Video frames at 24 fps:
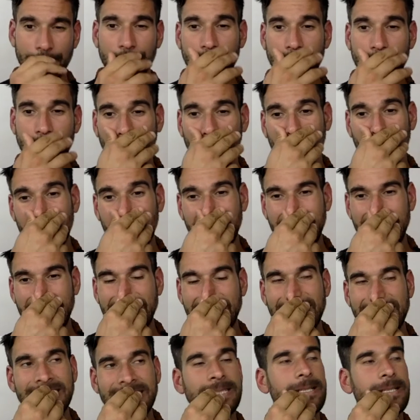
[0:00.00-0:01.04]
We
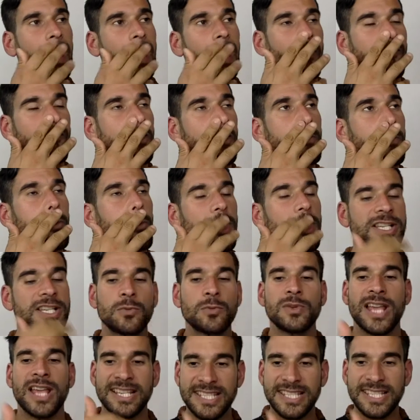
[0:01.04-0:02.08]
are very present
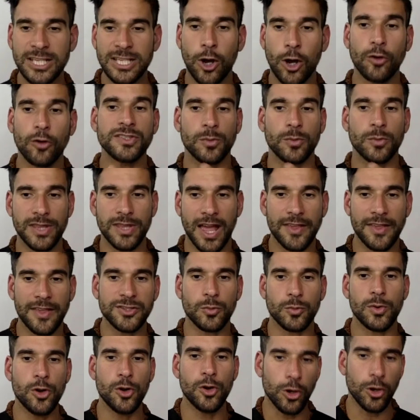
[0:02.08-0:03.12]
with ourselves and with others.
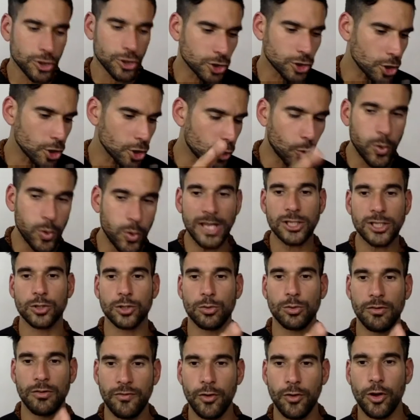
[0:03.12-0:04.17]
We're not so quick to
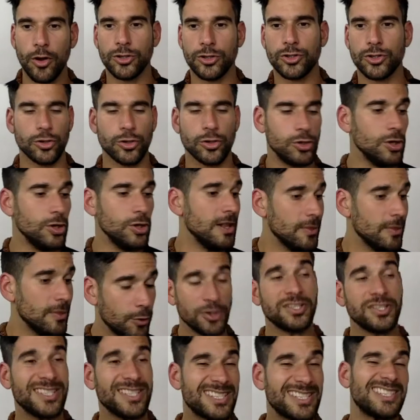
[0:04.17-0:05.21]
revert to
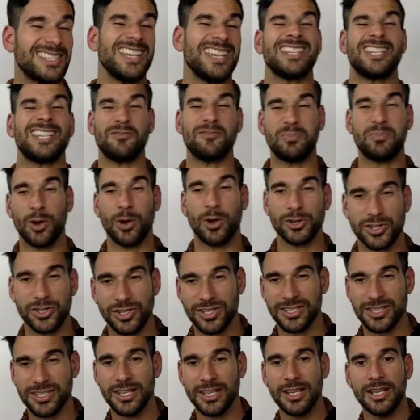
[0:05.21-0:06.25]
those instinctive
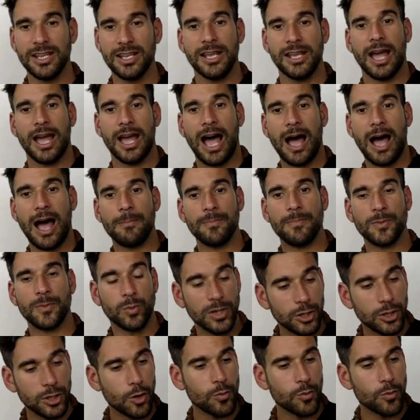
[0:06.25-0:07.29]
postures.
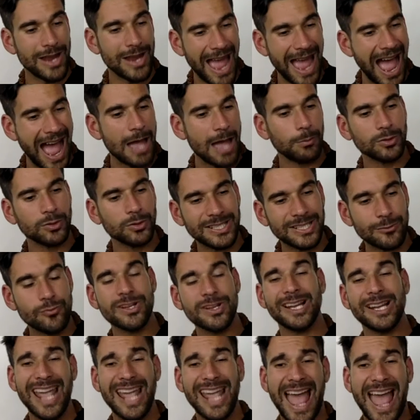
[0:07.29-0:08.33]
We're able to
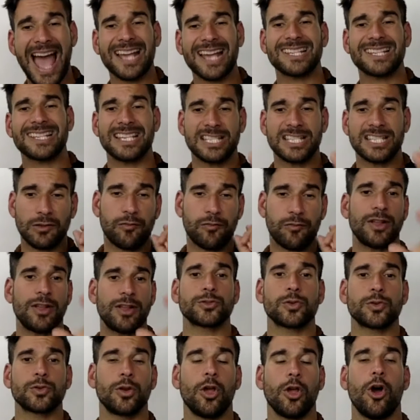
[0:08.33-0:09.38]
really access the
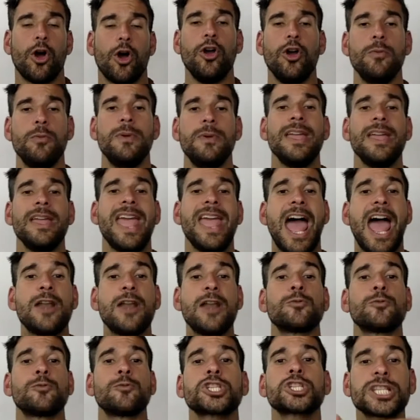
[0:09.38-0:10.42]
frontal lobe and
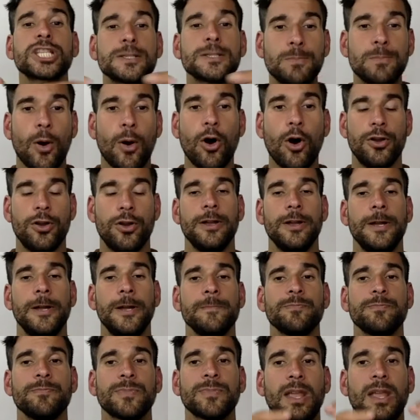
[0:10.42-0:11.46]
respond
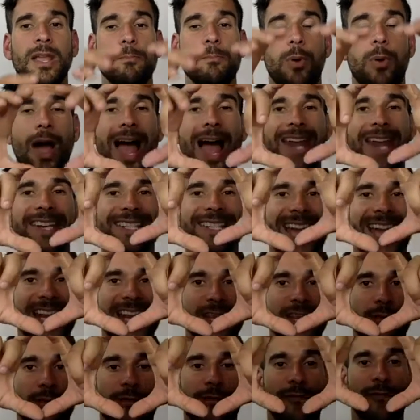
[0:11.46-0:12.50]
by
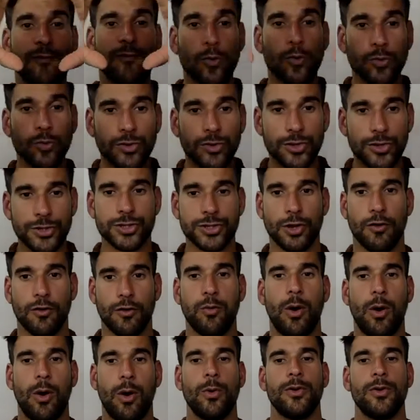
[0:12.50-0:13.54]
understanding the fullness
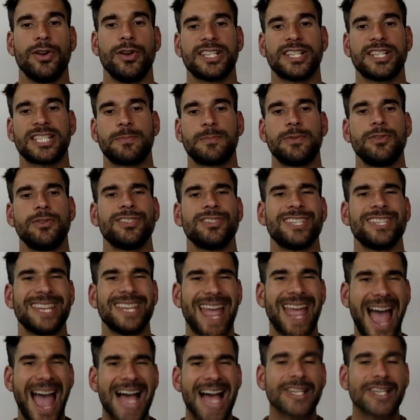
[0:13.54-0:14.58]
of what we're
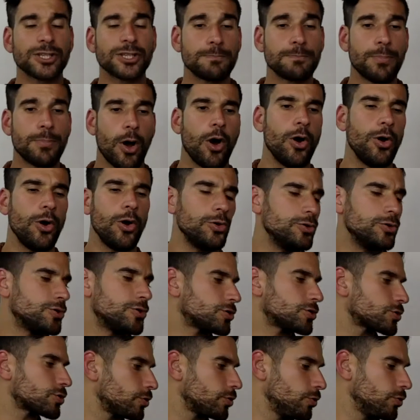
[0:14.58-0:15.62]
experiencing, as
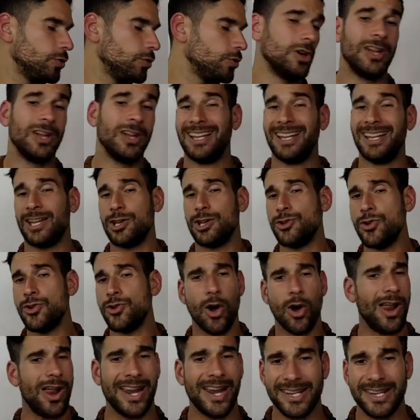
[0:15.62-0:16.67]
opposed to
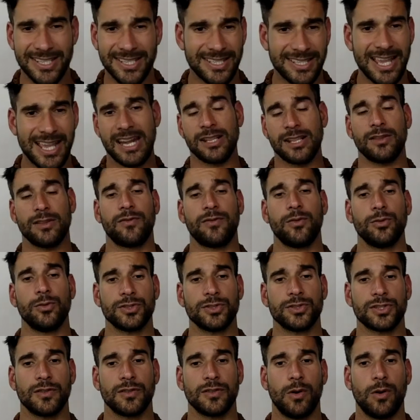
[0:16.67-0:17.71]
not understanding the
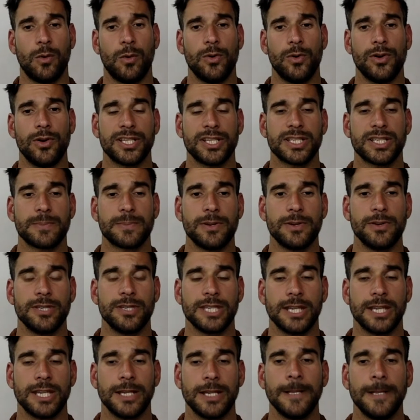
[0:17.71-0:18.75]
fullness of what we're
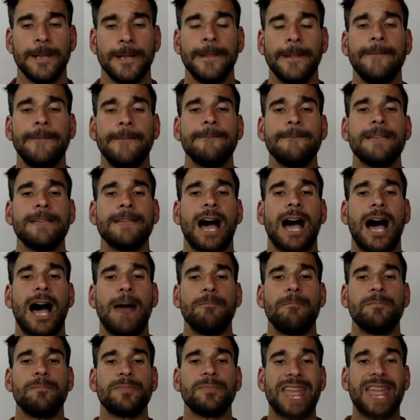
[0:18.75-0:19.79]
experiencing.
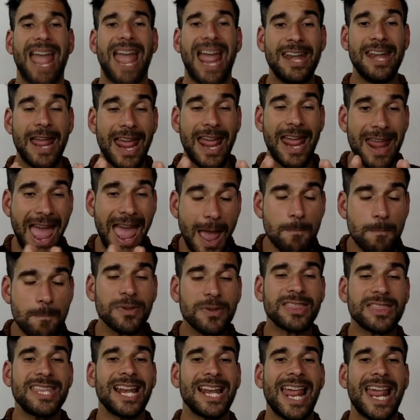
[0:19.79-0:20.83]
And
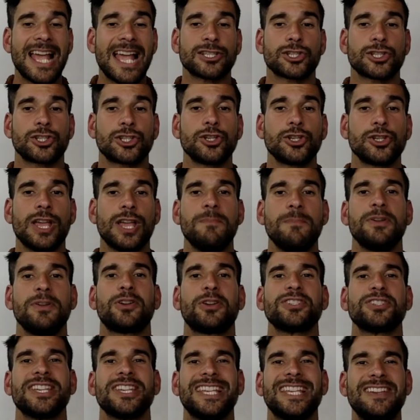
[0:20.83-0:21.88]
empathy allows us to do that
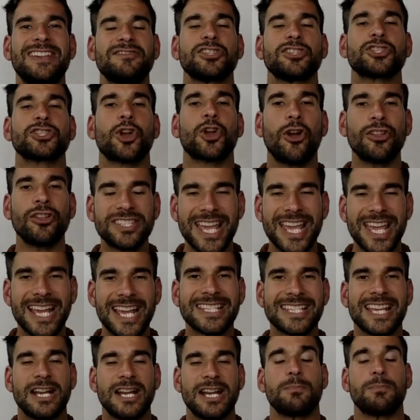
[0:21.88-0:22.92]
because it gives us
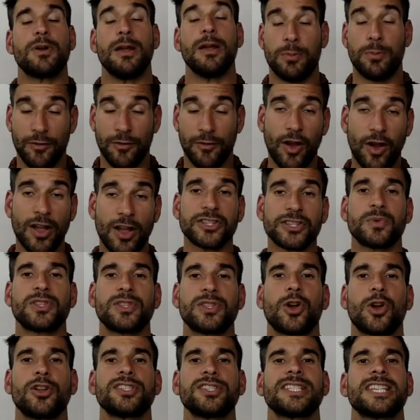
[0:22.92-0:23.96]
context, and it provides us with
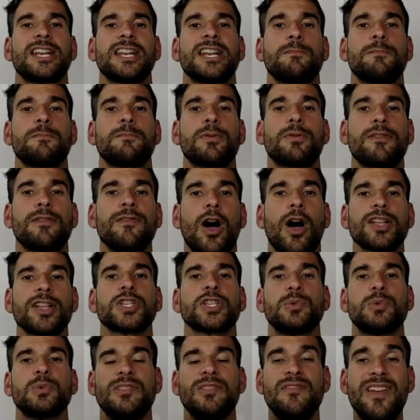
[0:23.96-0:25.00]
context, and it provides
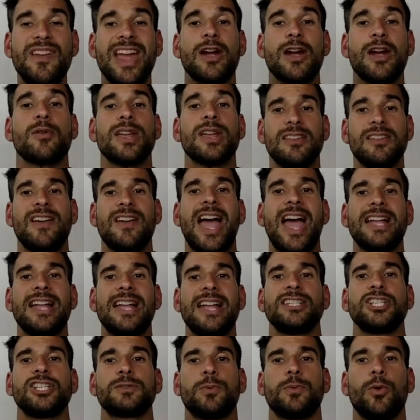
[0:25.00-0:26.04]
us with varying
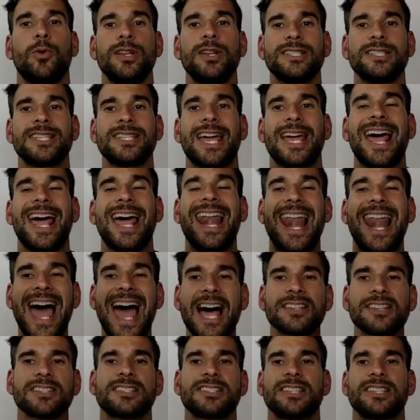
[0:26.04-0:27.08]
vantage points that
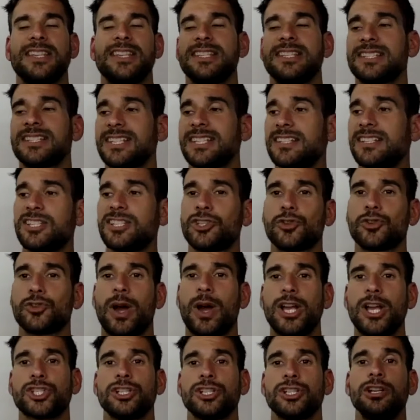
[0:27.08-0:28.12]
allows us to then see the
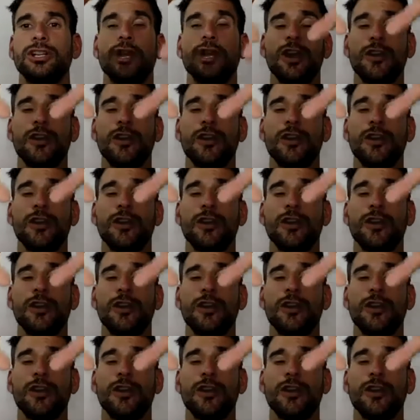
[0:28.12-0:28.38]
situation for